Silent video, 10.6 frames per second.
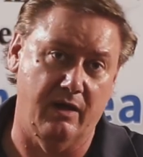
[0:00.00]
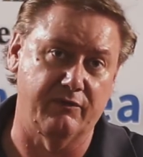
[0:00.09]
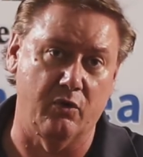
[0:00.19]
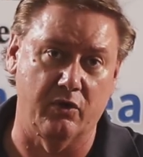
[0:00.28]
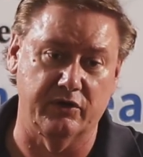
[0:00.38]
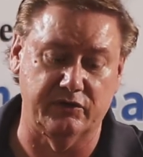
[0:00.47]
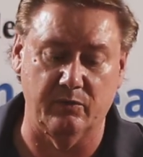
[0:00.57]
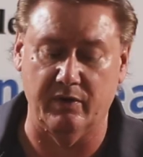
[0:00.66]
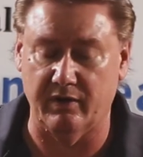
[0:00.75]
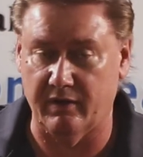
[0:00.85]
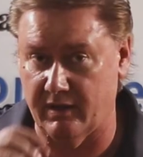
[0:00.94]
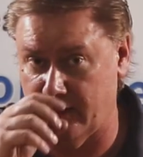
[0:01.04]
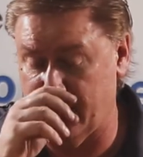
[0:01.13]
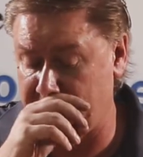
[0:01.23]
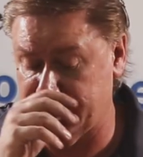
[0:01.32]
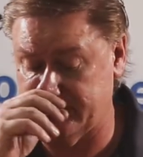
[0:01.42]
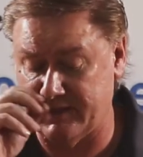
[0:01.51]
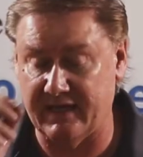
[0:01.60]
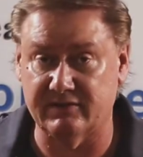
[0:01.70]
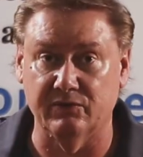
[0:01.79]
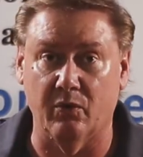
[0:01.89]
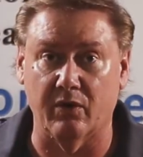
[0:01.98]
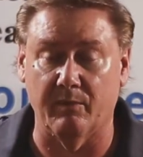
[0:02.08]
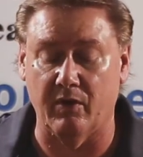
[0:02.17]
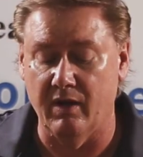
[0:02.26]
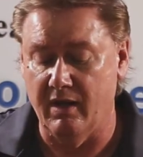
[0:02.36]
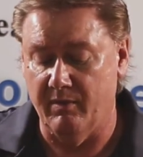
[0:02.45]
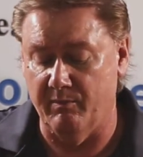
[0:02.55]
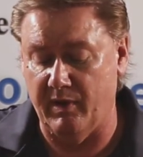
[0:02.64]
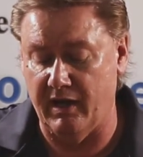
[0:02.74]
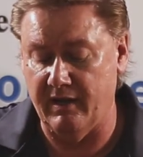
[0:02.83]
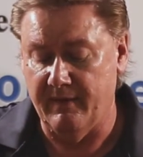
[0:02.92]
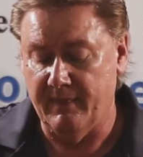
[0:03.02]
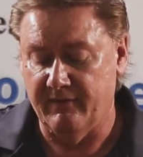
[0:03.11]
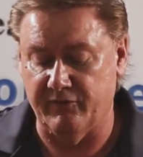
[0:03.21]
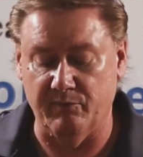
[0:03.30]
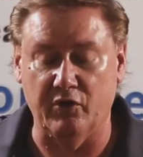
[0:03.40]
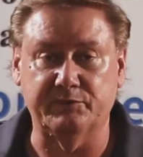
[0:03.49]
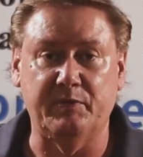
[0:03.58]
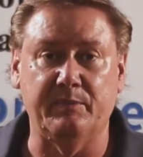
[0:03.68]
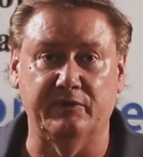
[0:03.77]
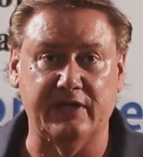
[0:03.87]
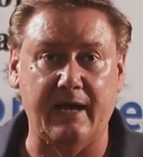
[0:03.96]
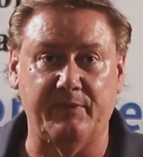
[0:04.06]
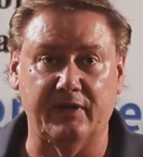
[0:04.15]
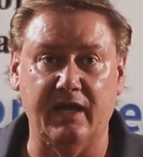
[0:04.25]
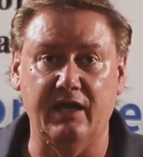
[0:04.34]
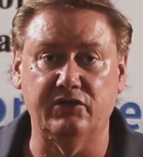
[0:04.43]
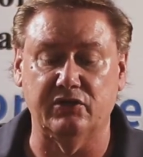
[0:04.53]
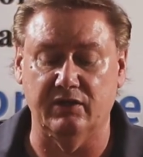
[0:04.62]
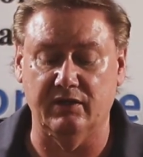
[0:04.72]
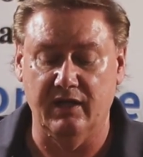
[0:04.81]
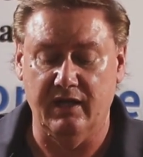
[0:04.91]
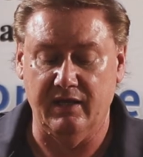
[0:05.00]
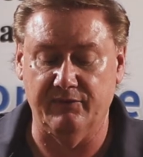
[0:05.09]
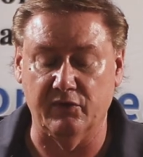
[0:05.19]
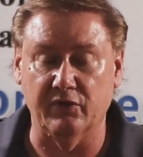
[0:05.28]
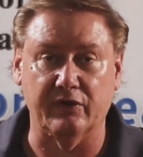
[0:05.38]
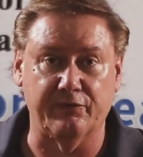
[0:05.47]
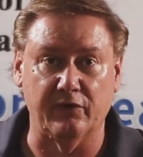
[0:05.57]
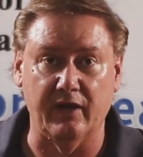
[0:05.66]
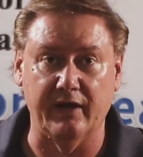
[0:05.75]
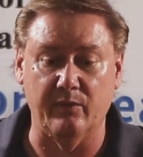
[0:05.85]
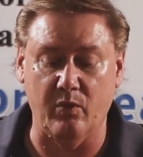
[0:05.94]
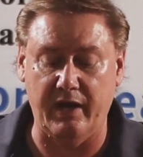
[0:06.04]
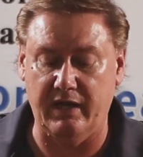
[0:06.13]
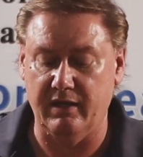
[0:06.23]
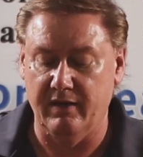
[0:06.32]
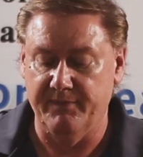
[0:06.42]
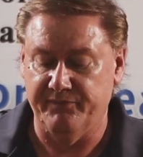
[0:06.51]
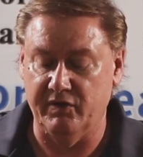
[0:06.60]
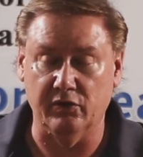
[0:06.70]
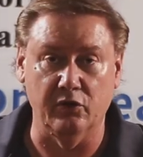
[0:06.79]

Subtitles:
Of course it will. That's normal. But for most people's application, and if you're looking for lightweight, the